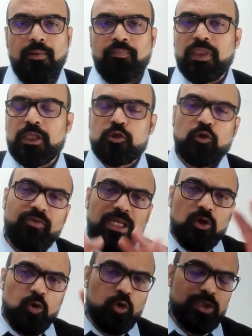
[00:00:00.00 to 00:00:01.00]
So we
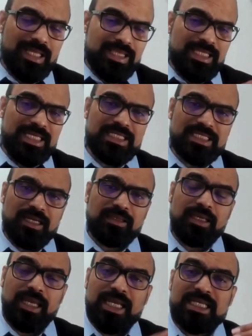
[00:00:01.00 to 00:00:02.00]
know that these are
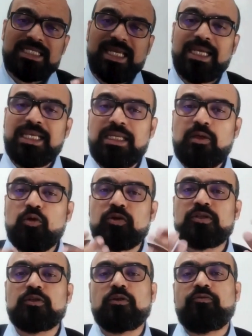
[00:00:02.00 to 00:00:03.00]
the exciting
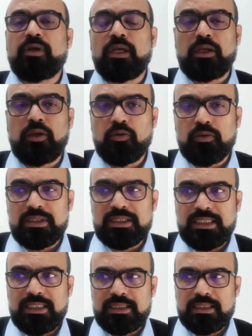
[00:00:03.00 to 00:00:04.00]
causes of an acute
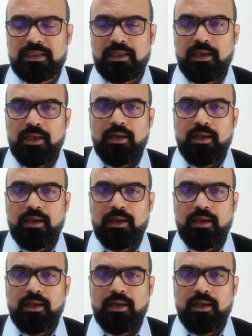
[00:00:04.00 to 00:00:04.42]
disease.